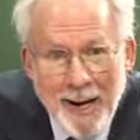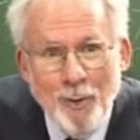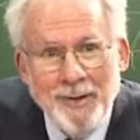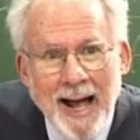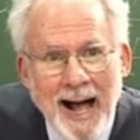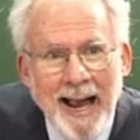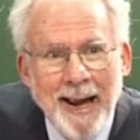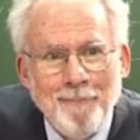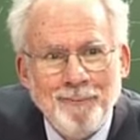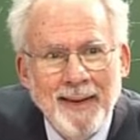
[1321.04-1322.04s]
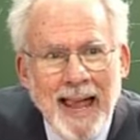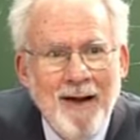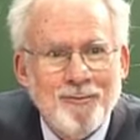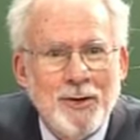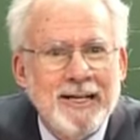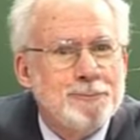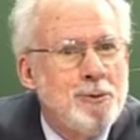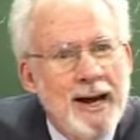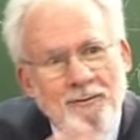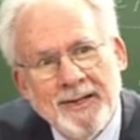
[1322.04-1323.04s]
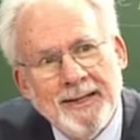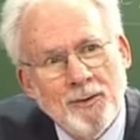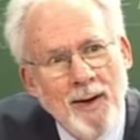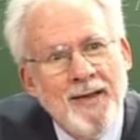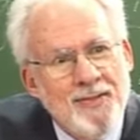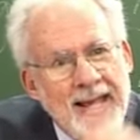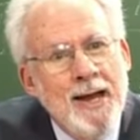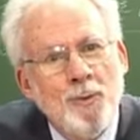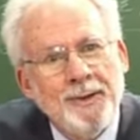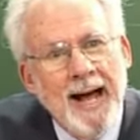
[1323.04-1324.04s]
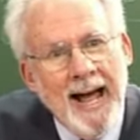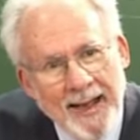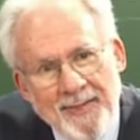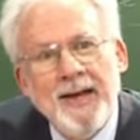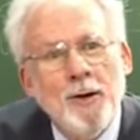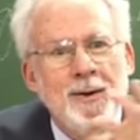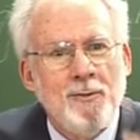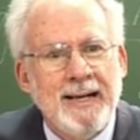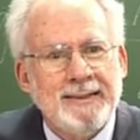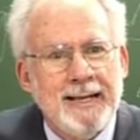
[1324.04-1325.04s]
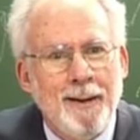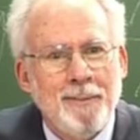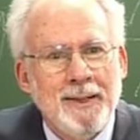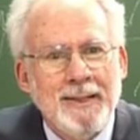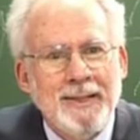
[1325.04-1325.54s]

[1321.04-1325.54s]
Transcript: he will die after he's put everything right. Then he will die, and then he'll be raised up.